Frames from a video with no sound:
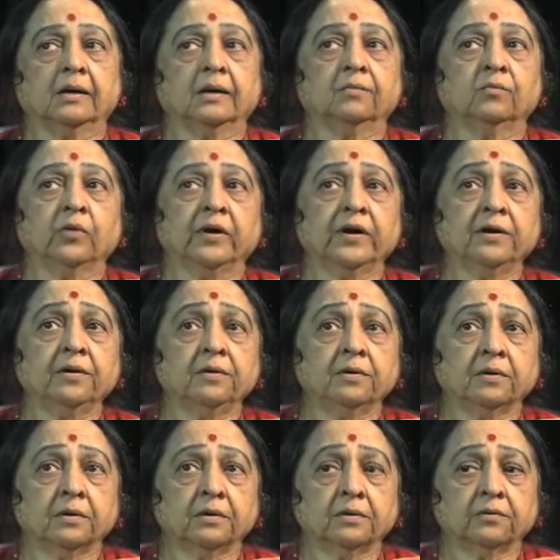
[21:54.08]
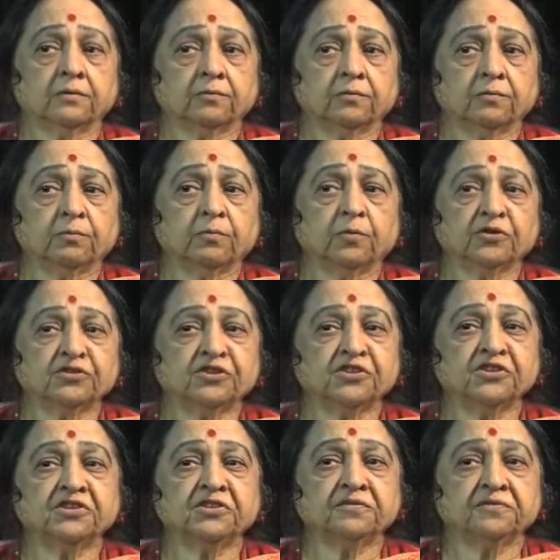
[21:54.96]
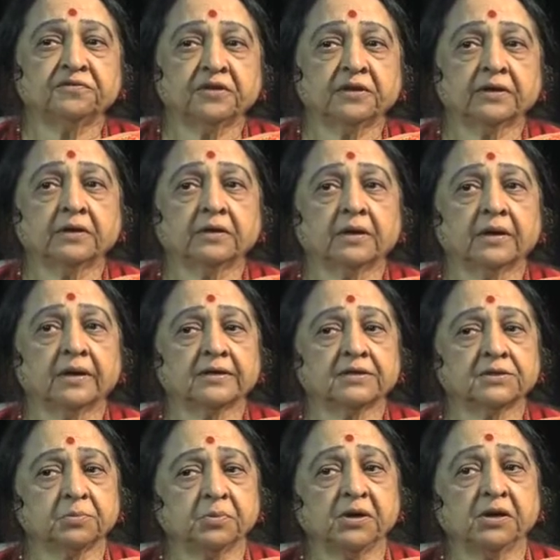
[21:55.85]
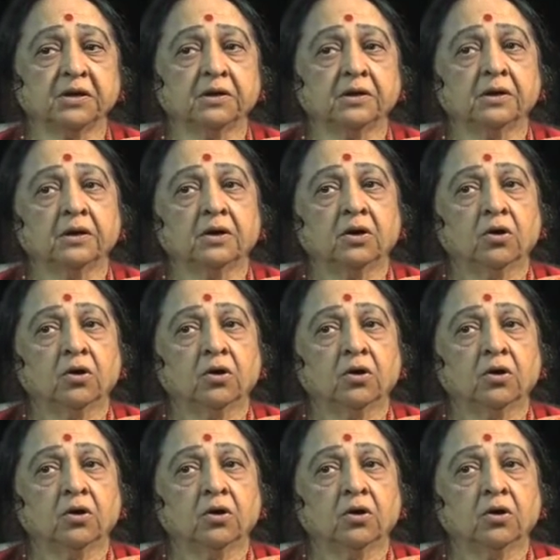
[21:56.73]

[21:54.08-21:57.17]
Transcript: One positive thing has been